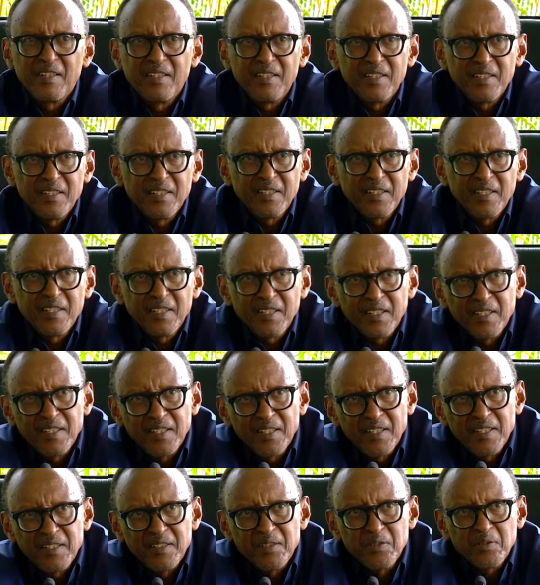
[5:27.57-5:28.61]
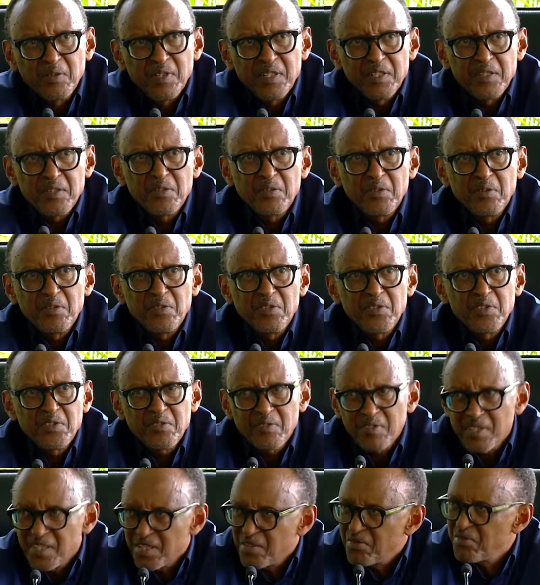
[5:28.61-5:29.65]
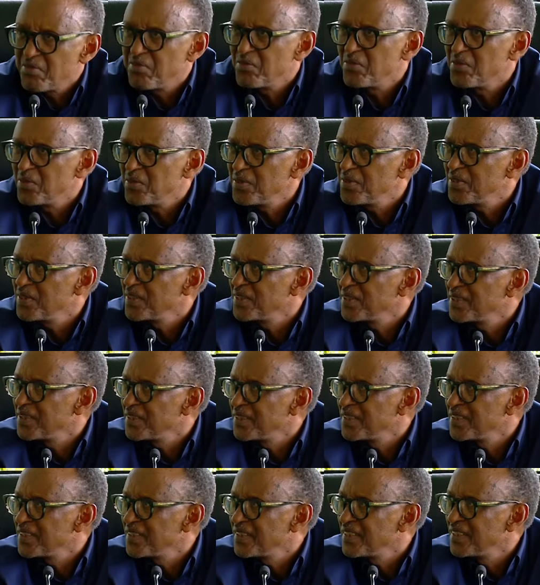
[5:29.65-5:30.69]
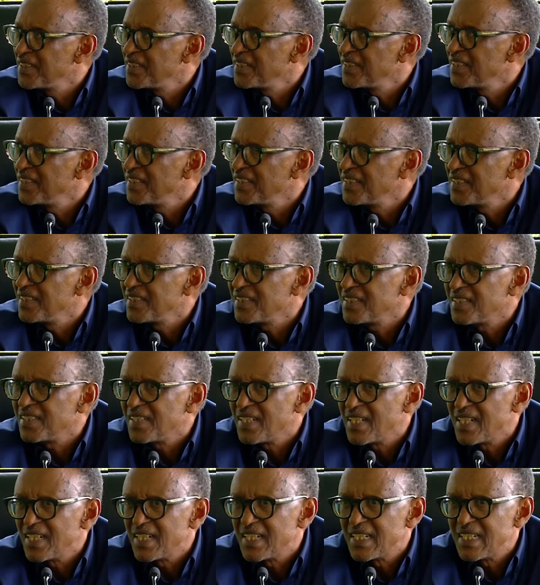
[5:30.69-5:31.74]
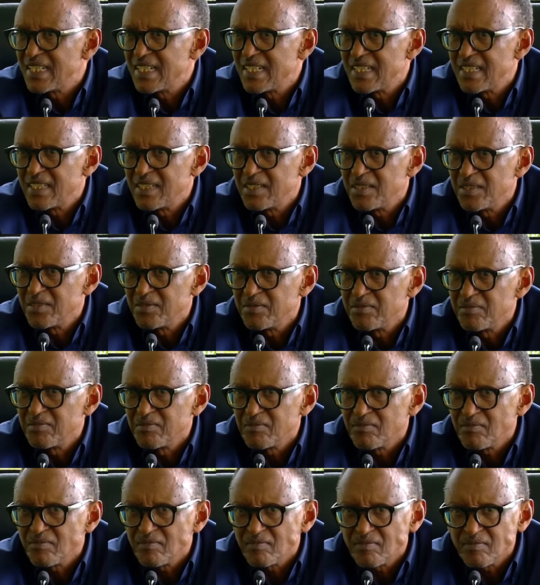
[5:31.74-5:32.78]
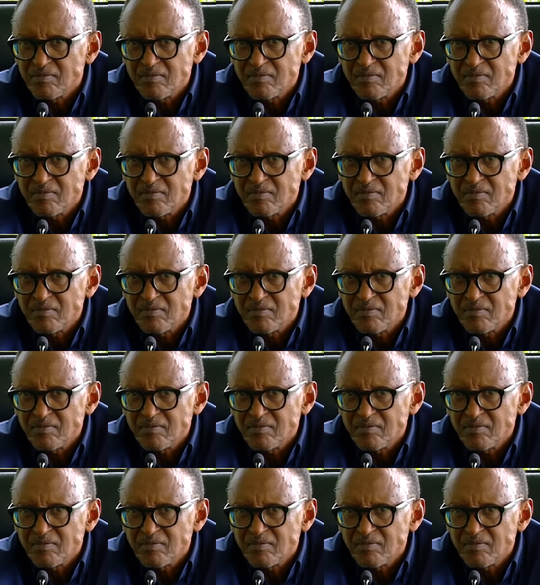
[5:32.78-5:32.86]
uh, uh, uh and was so stressful, and um,